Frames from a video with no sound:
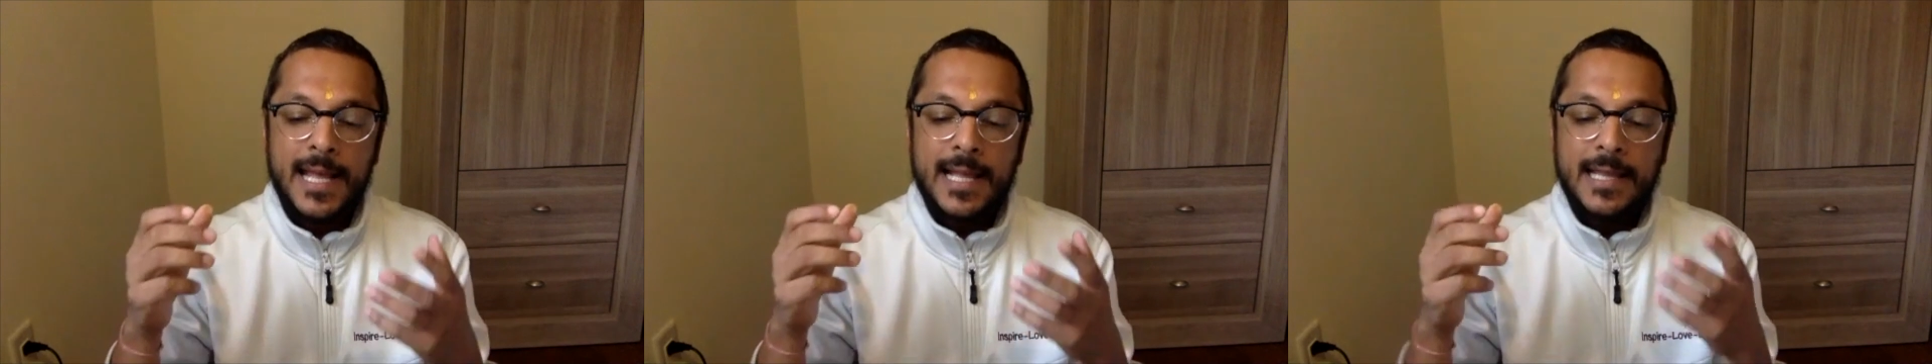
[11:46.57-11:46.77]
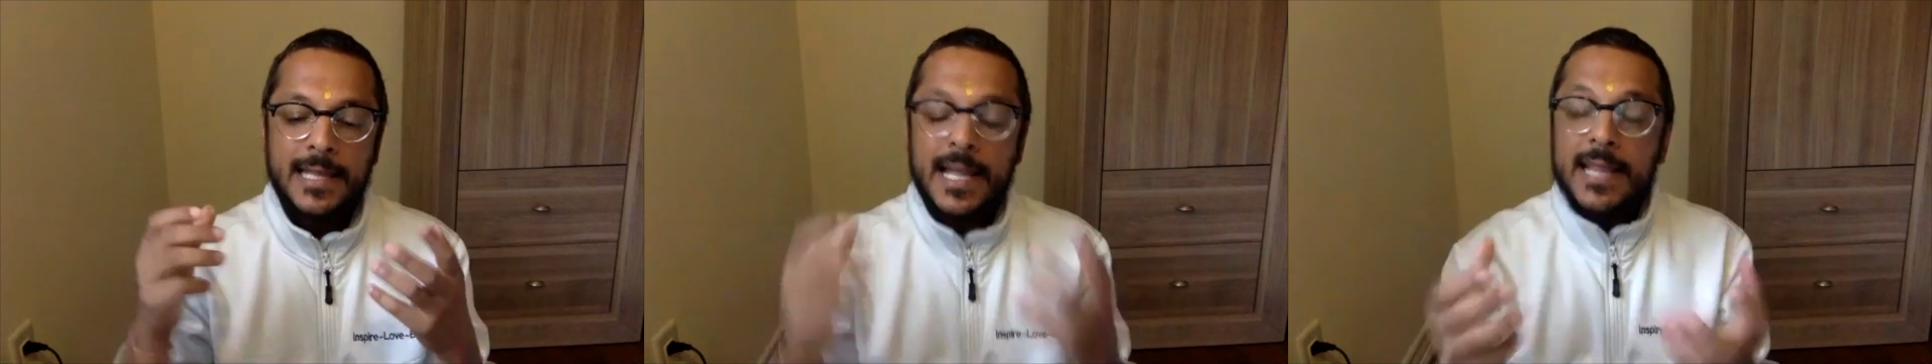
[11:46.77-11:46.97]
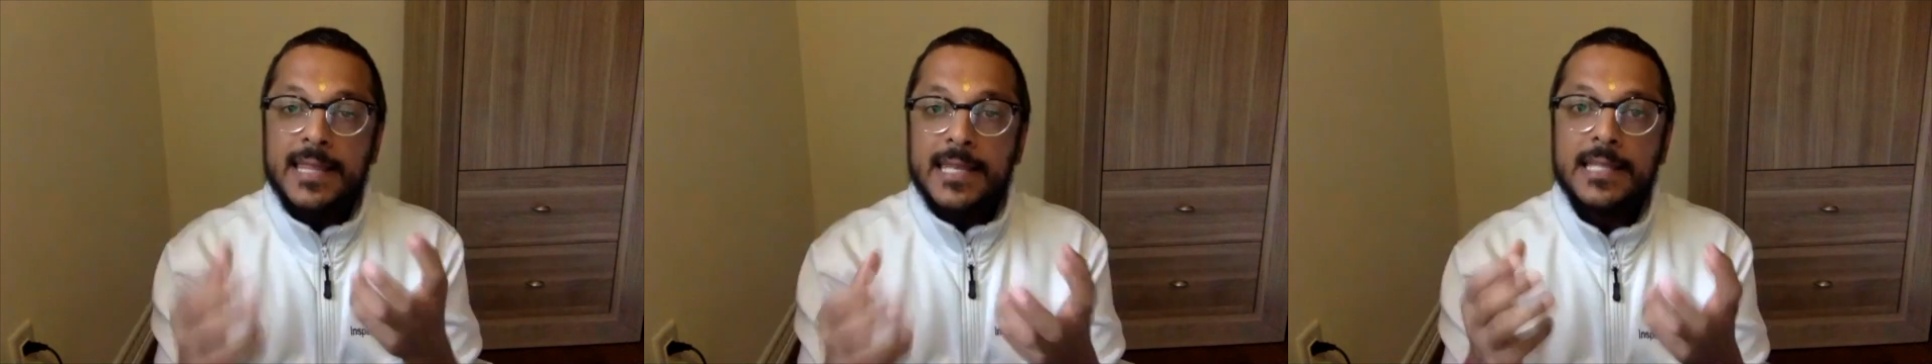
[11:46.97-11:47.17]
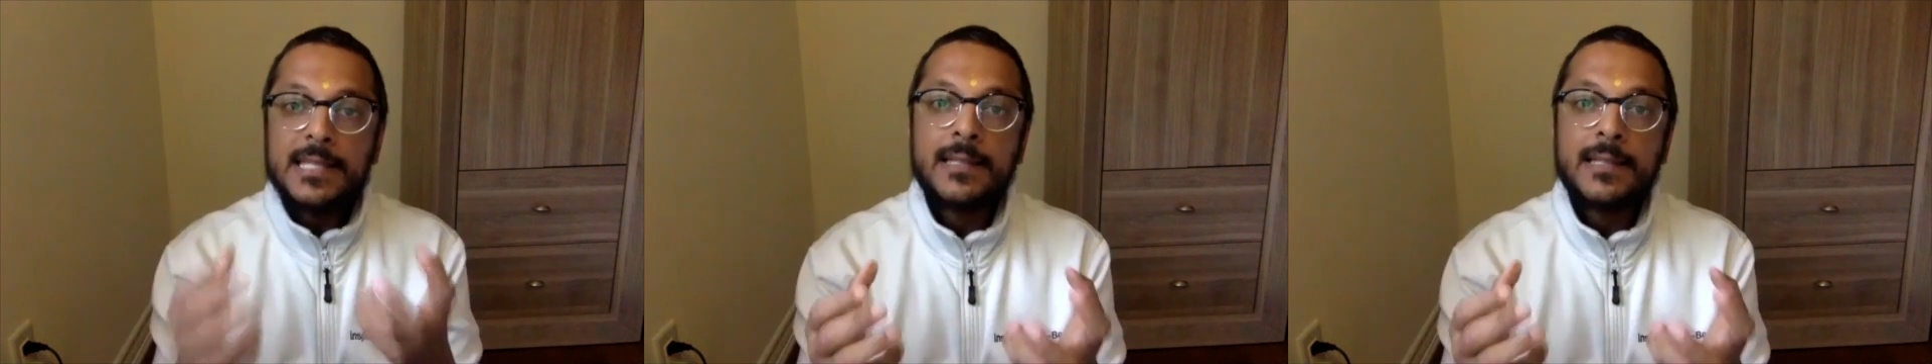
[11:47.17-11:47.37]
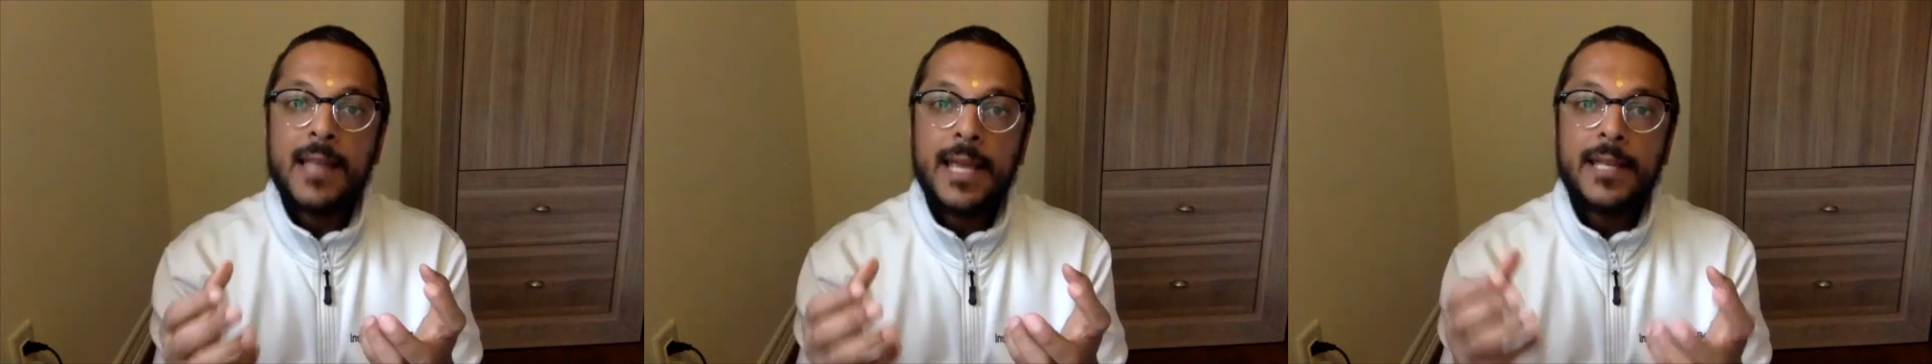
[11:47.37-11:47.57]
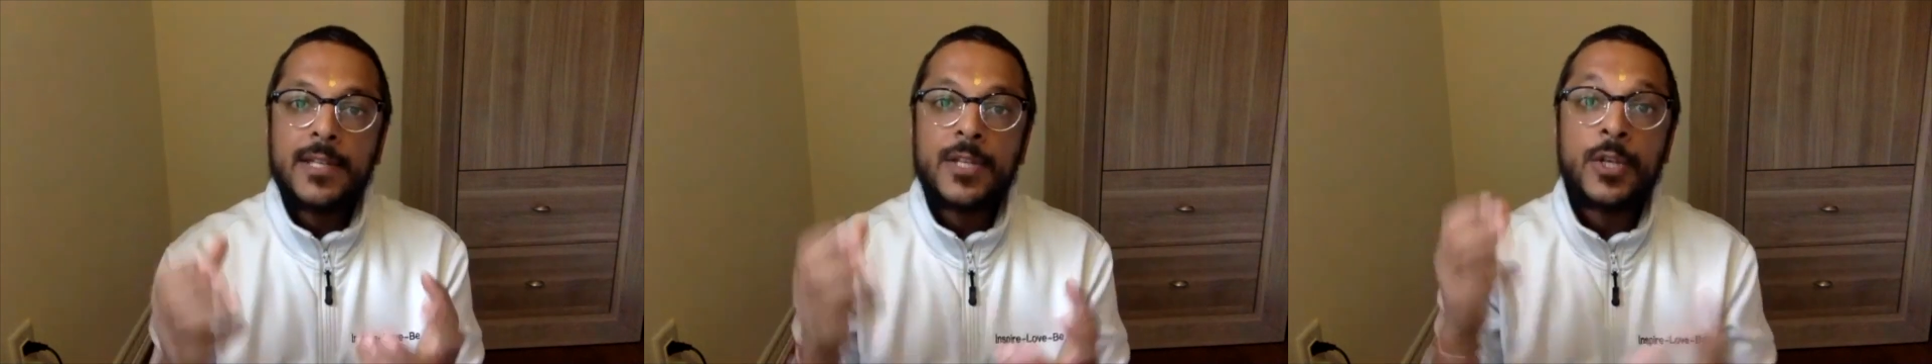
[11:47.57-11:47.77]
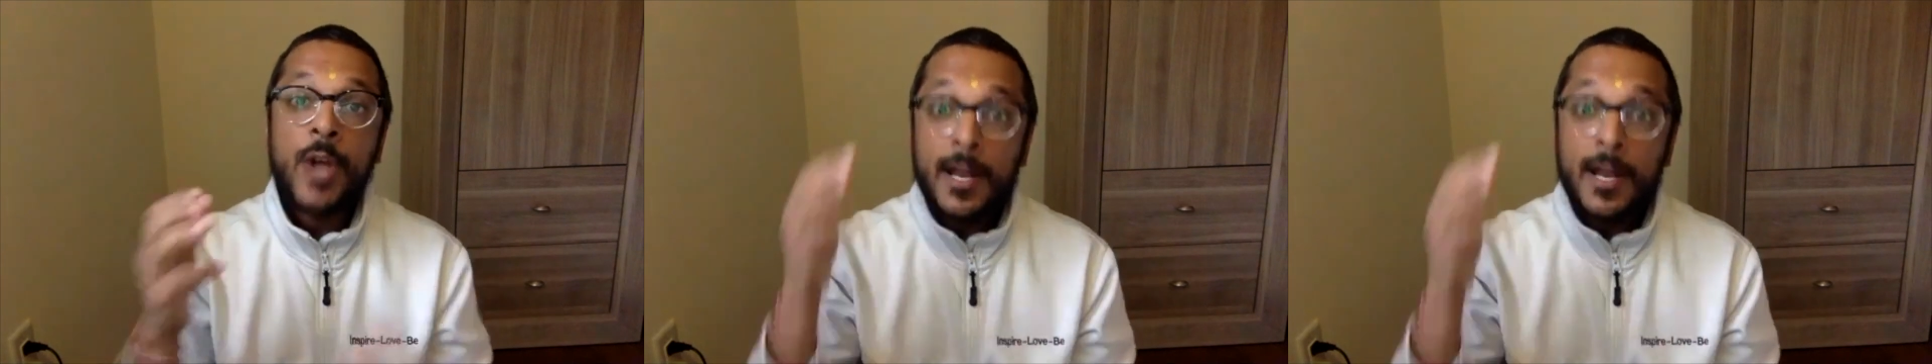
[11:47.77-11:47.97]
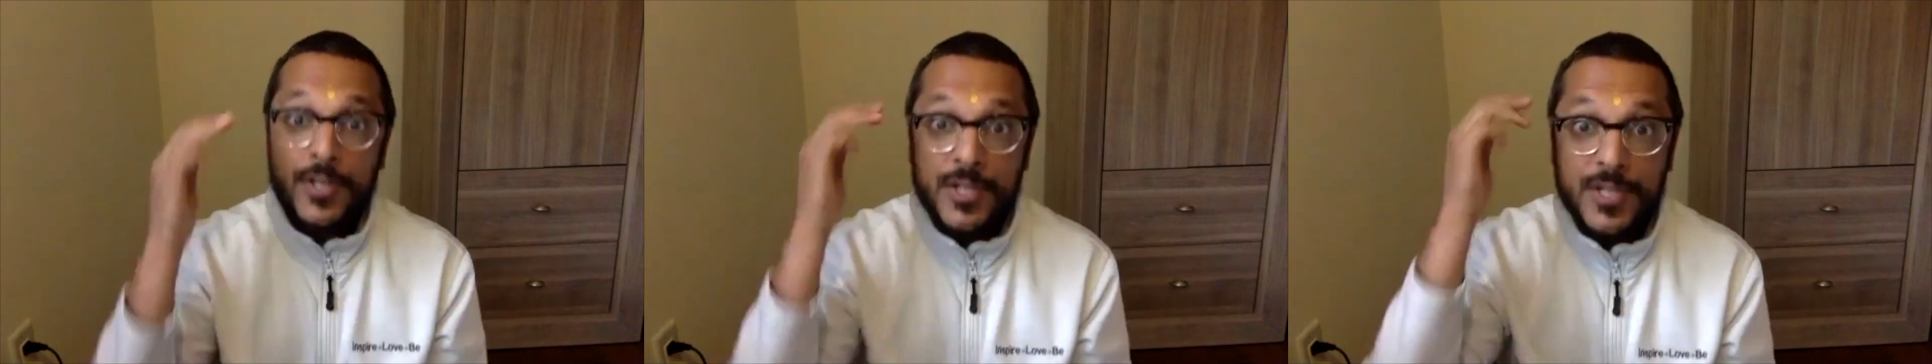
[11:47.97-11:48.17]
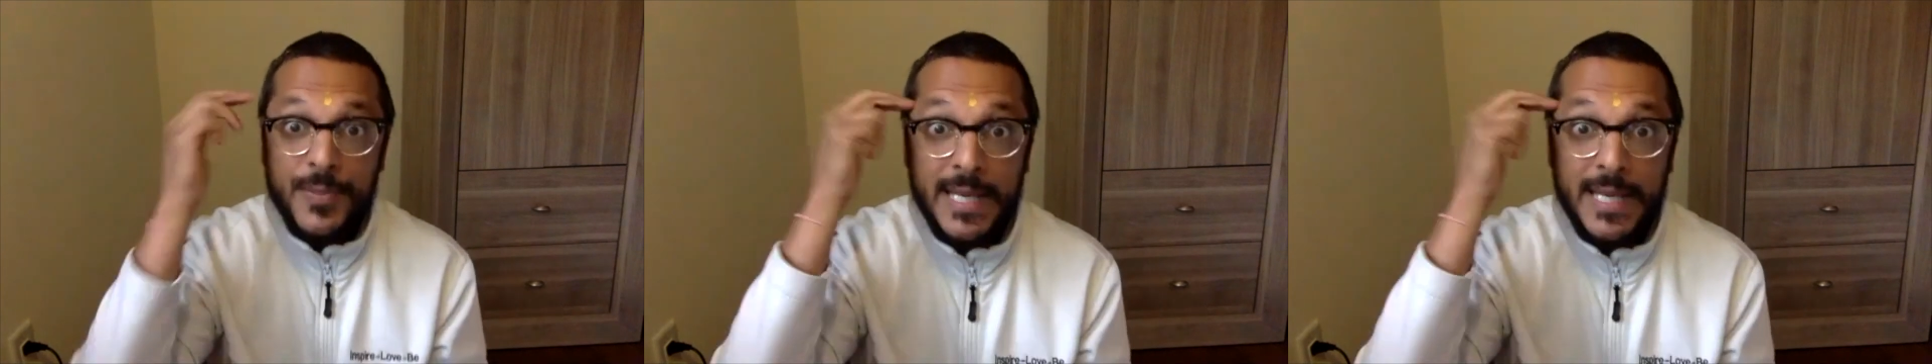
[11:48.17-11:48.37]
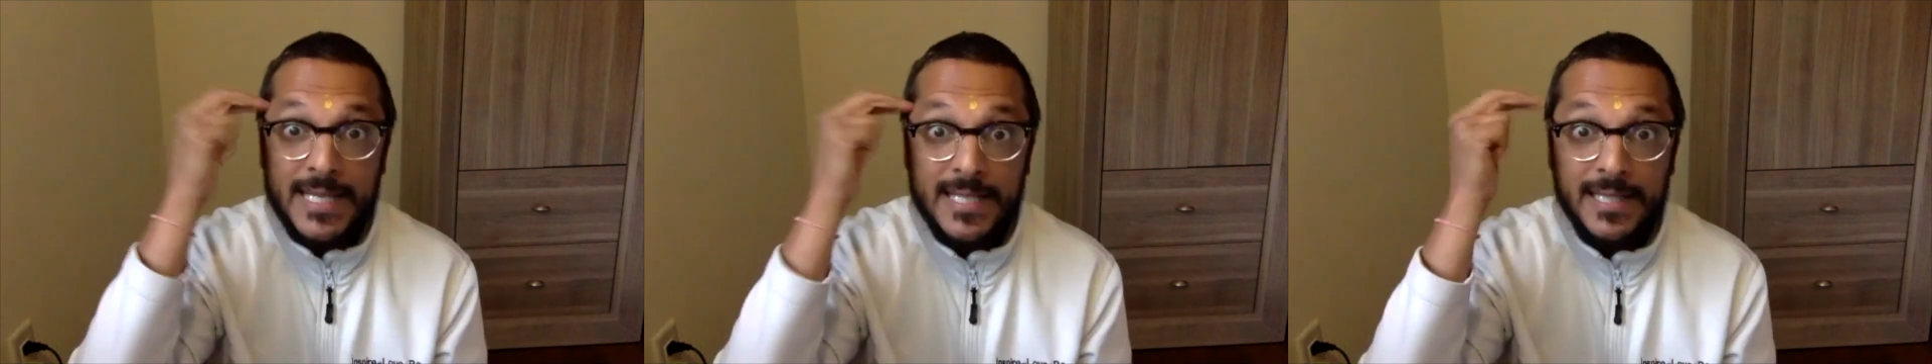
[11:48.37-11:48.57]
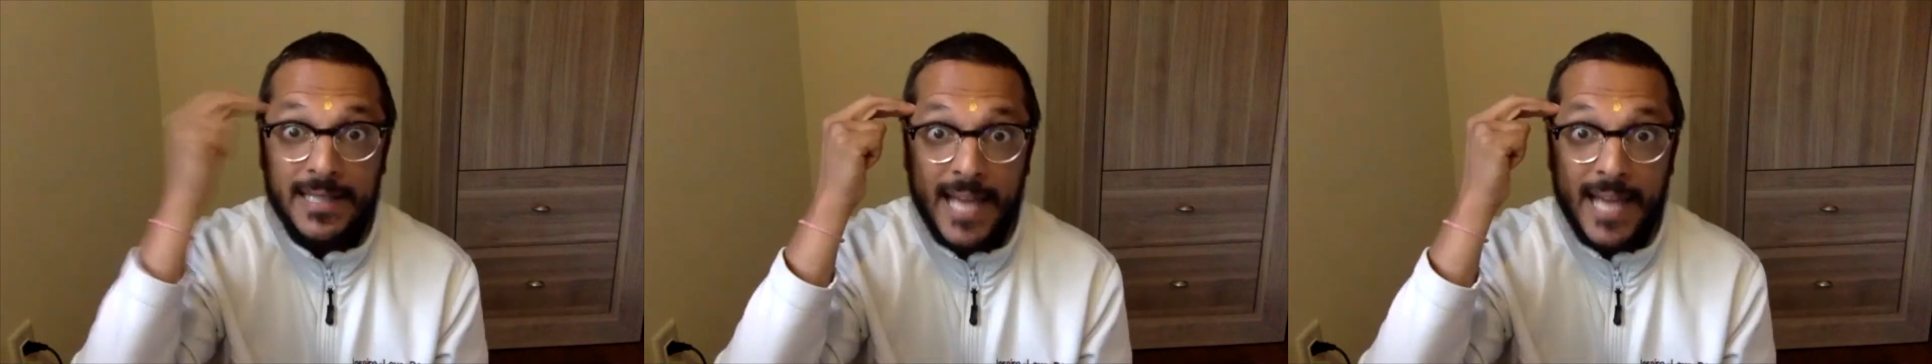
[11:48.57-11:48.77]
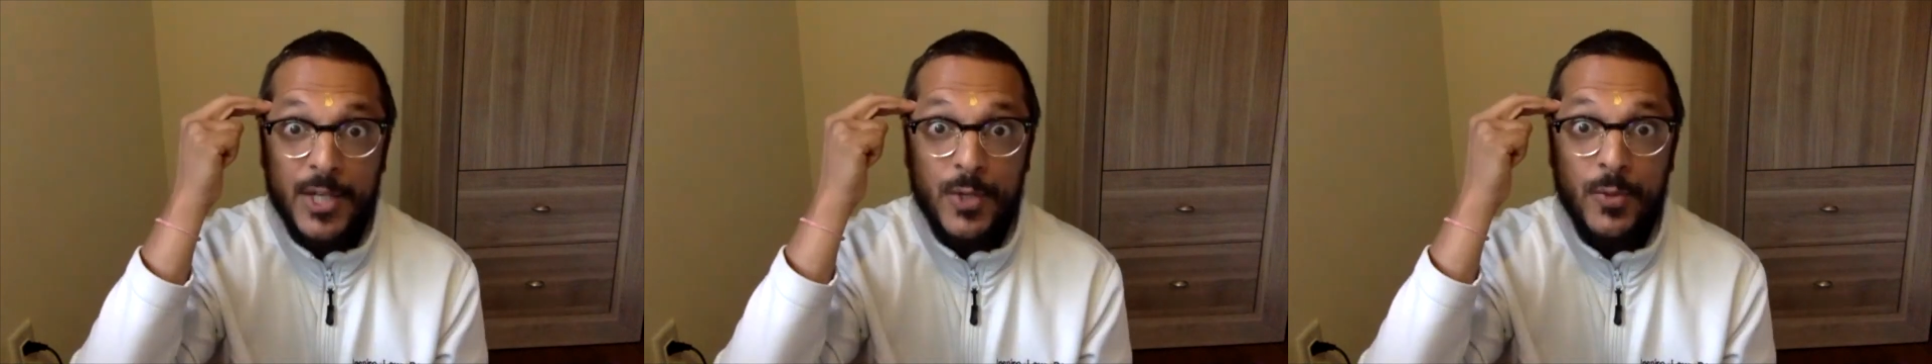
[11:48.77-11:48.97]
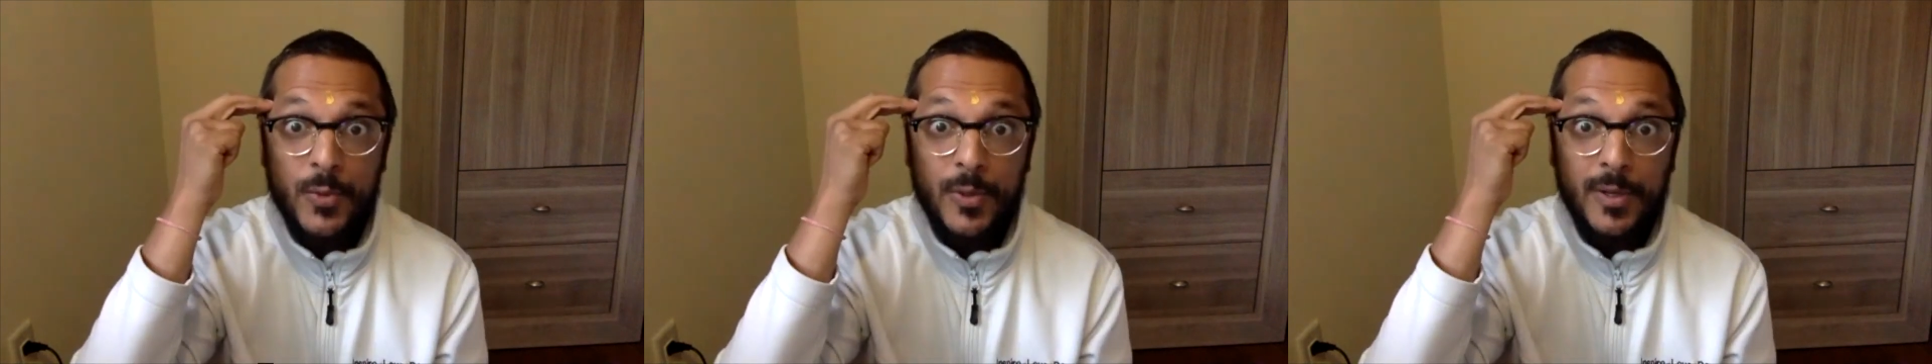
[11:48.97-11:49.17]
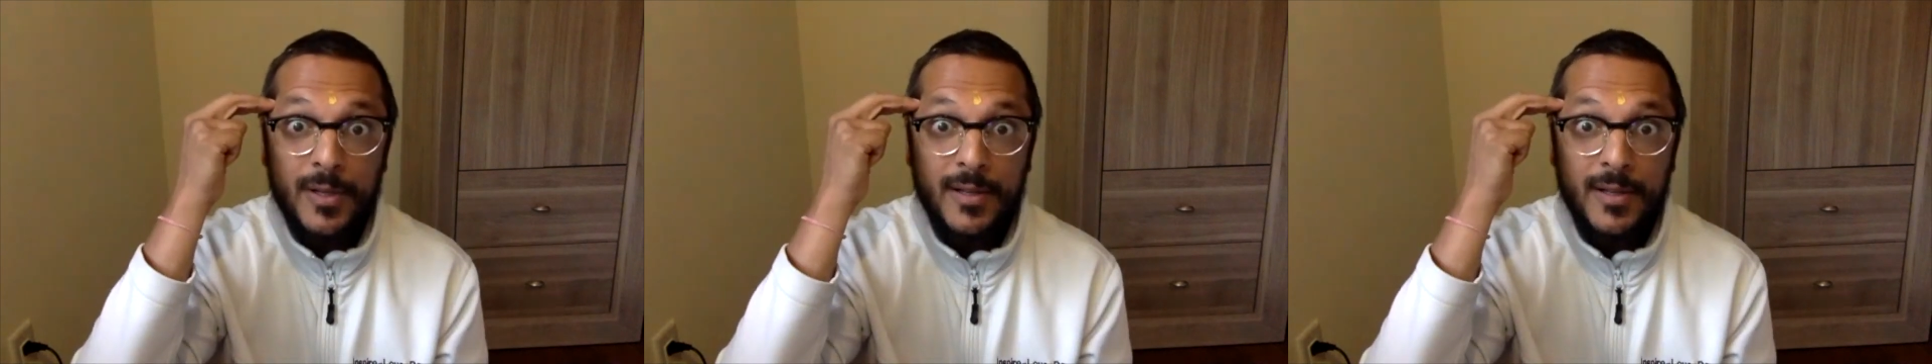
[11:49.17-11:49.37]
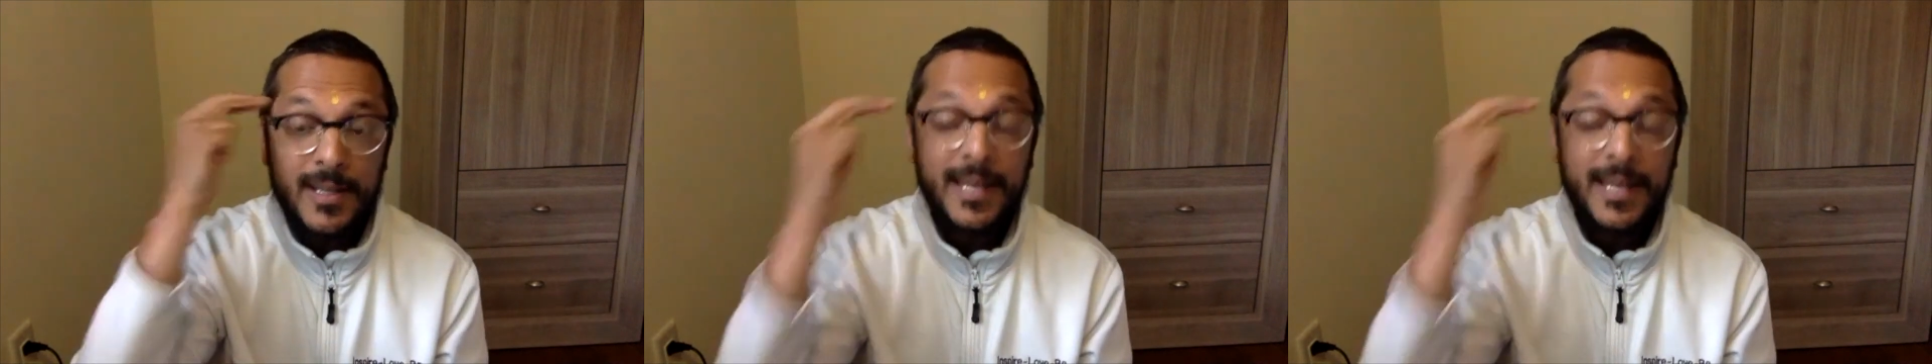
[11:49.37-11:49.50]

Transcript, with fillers: Let this light not just be intellectual,